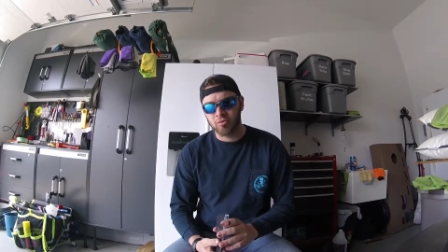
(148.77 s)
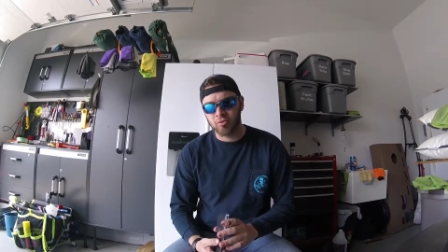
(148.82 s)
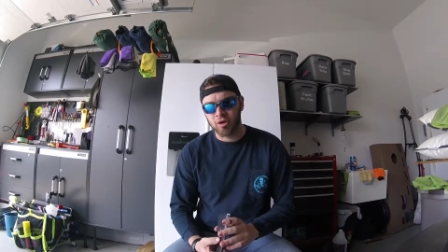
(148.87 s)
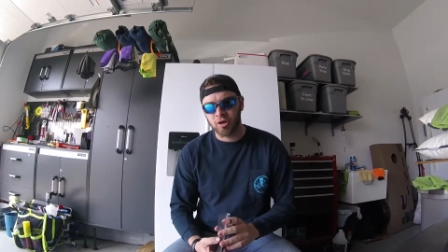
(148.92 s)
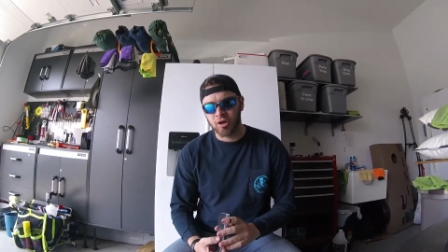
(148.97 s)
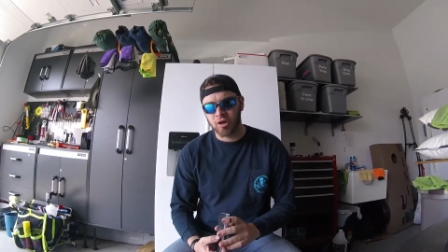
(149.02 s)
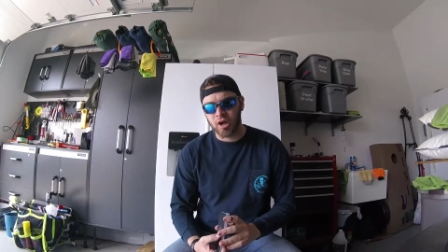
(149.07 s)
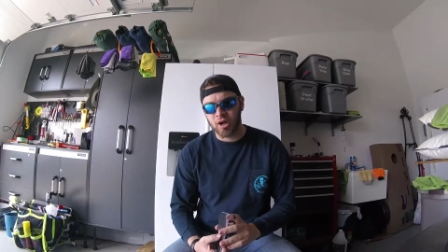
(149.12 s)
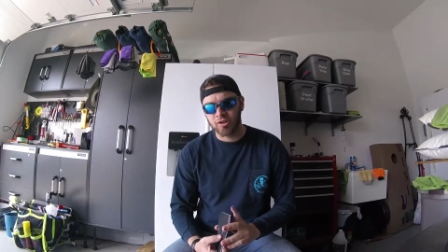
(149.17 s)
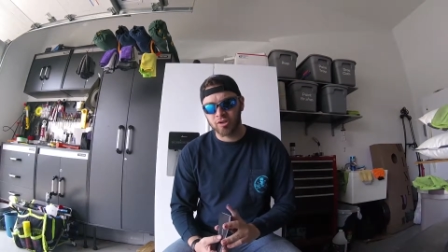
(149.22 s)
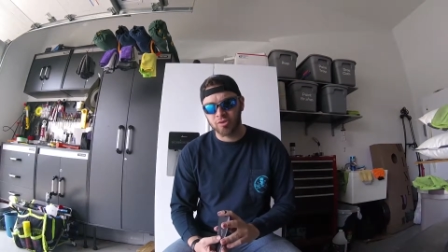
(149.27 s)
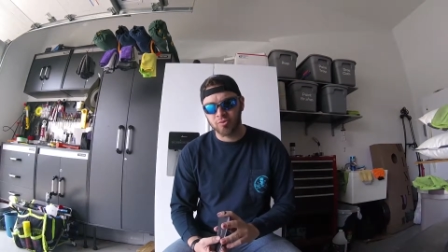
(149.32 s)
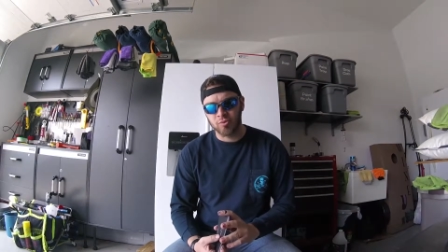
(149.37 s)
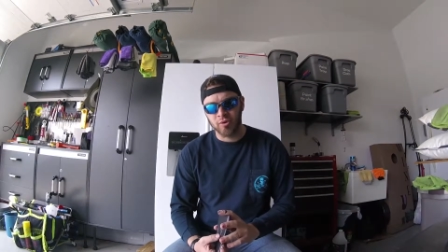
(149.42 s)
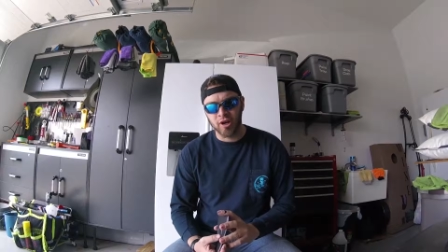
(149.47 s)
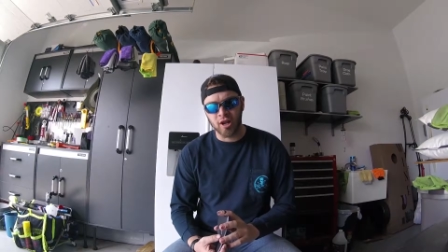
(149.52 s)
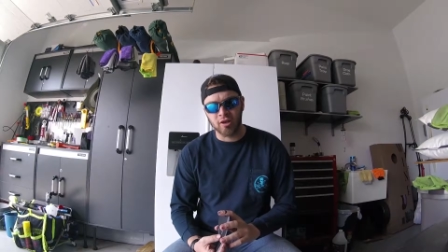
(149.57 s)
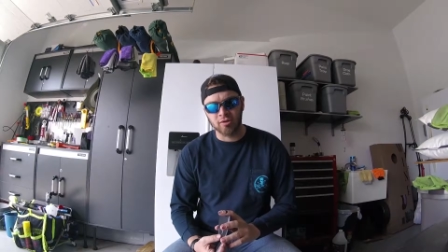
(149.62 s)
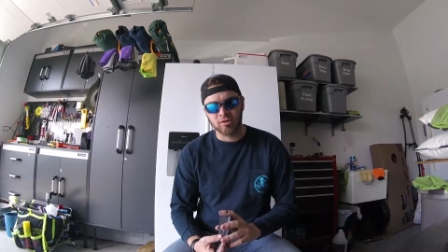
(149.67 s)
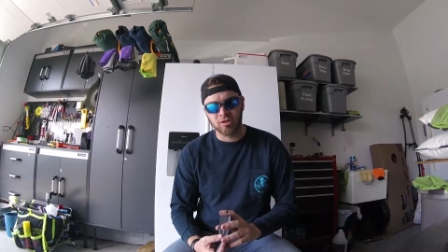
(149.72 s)
Where I just
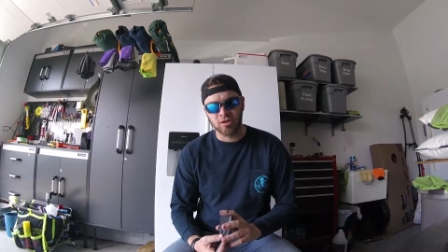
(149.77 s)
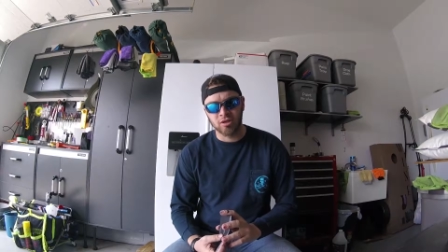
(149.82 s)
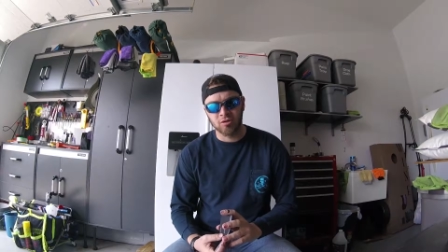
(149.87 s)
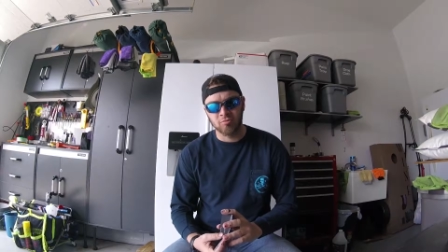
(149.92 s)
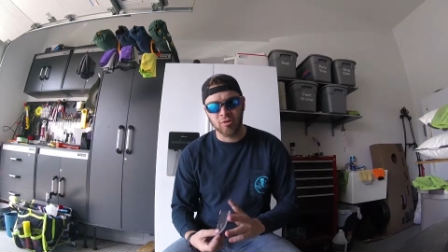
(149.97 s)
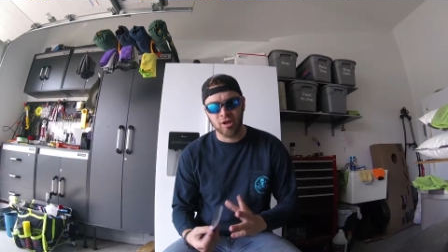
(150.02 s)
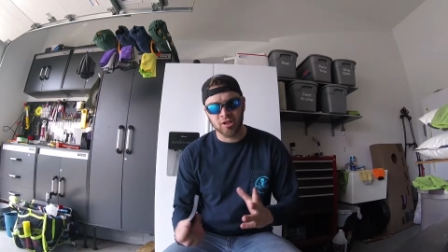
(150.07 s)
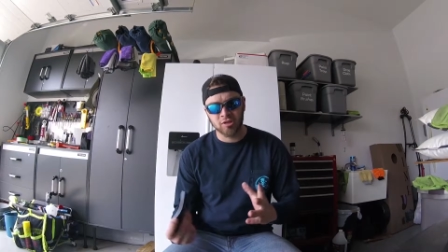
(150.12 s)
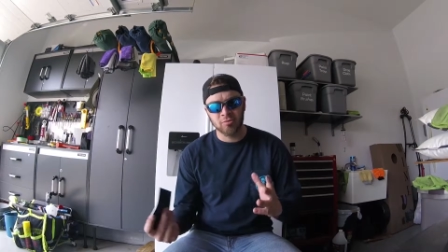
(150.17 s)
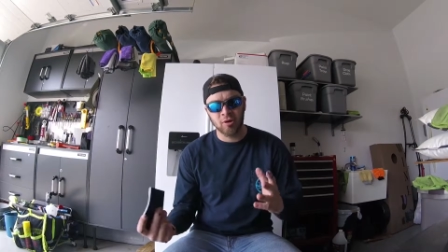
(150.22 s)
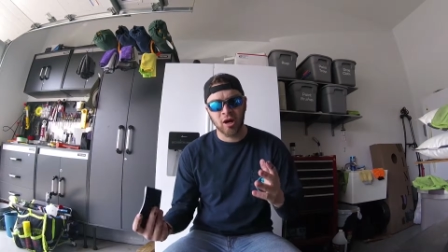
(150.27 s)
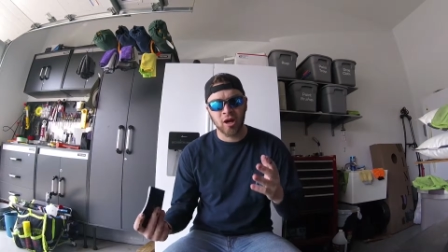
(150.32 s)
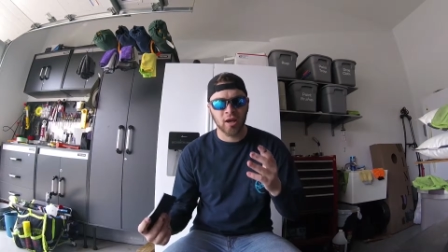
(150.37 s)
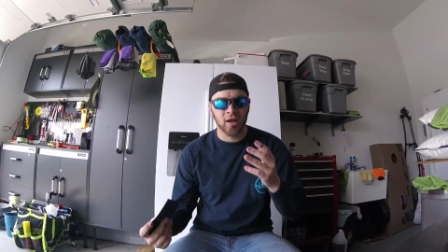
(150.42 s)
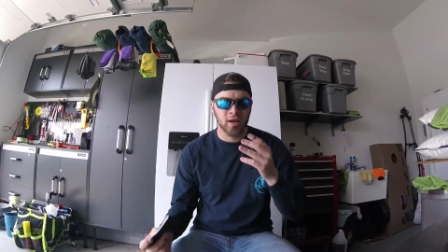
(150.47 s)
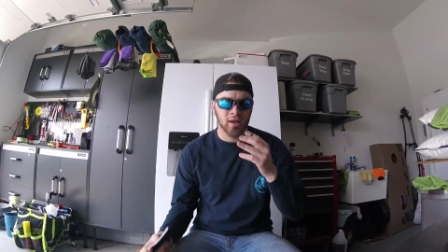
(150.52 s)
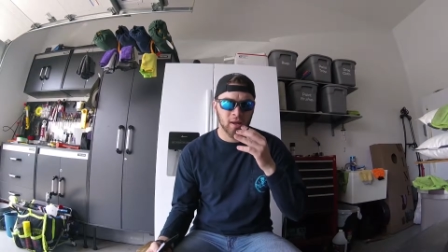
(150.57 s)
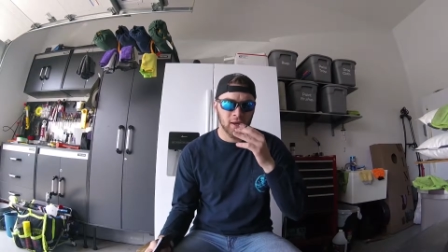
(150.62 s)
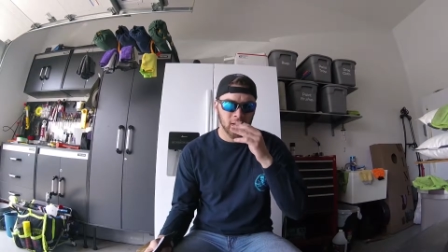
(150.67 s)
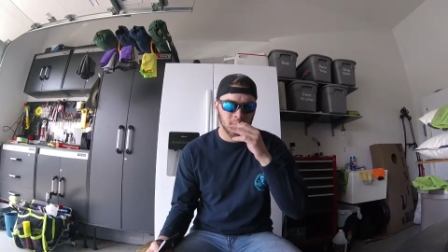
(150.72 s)
went out to Best
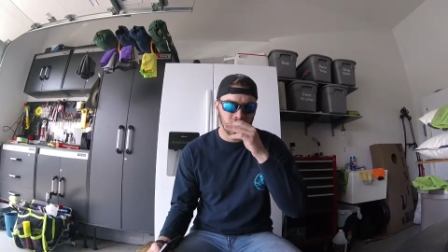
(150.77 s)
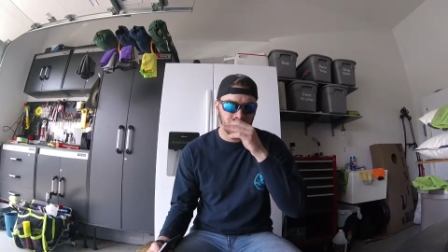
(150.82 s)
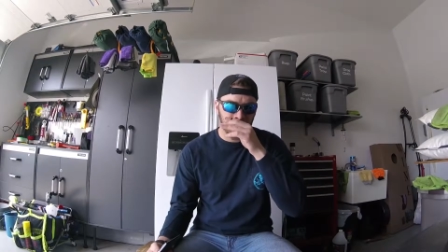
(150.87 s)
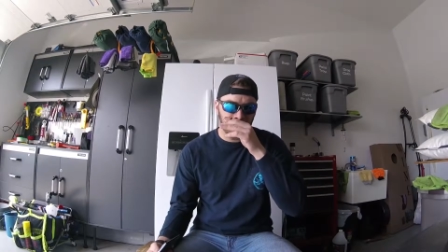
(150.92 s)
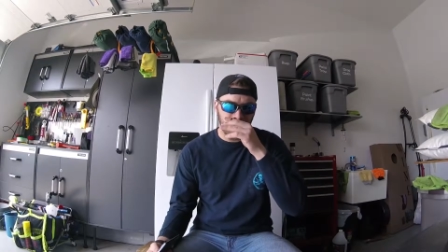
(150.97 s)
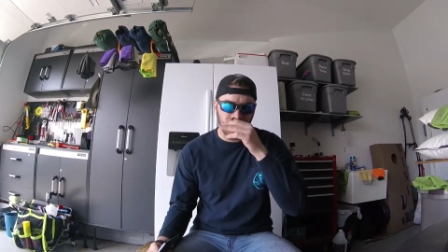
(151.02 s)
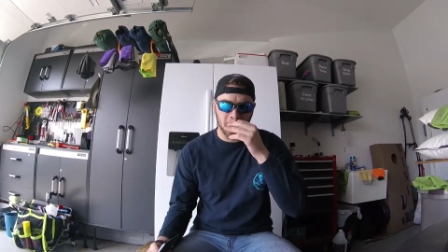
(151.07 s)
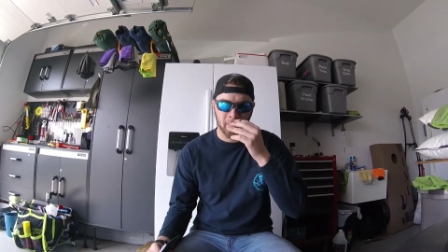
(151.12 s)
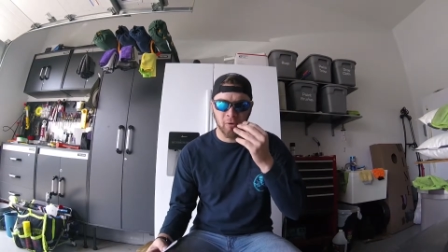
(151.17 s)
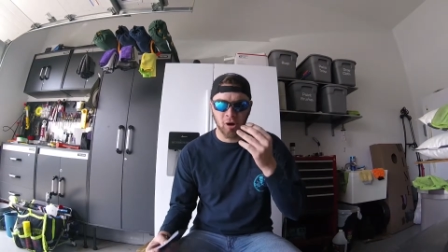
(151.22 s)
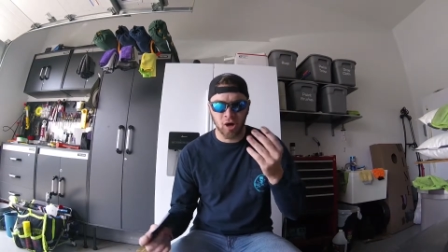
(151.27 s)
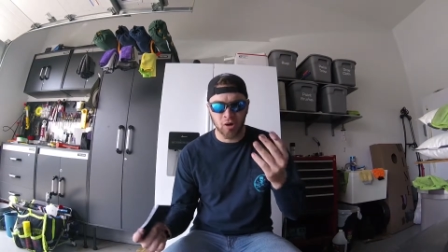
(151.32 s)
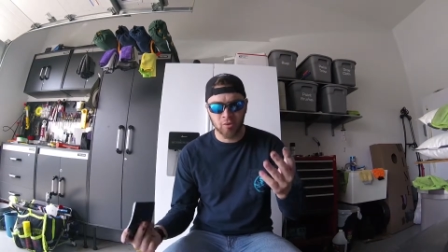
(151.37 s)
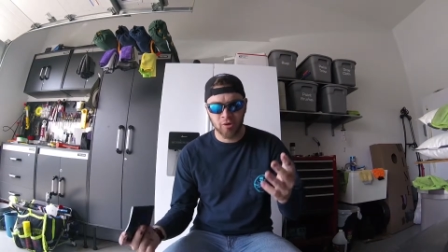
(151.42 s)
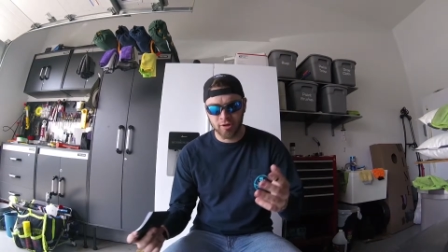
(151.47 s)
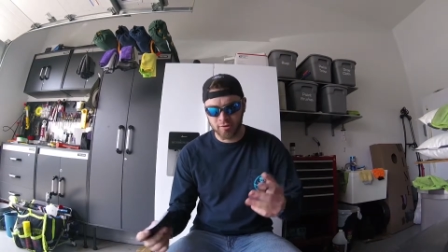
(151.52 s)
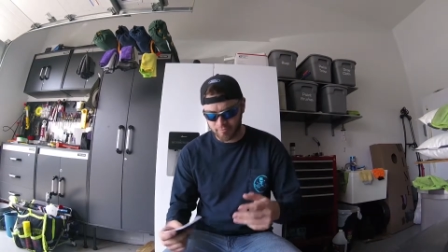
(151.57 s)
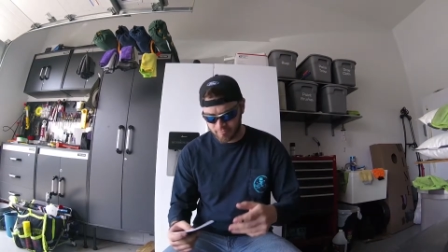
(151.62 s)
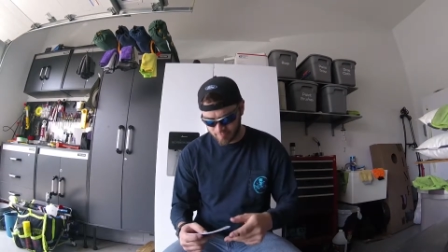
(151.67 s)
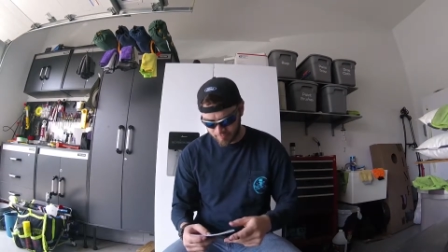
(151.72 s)
Buy and bought
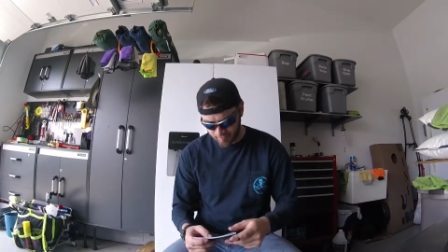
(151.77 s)
one.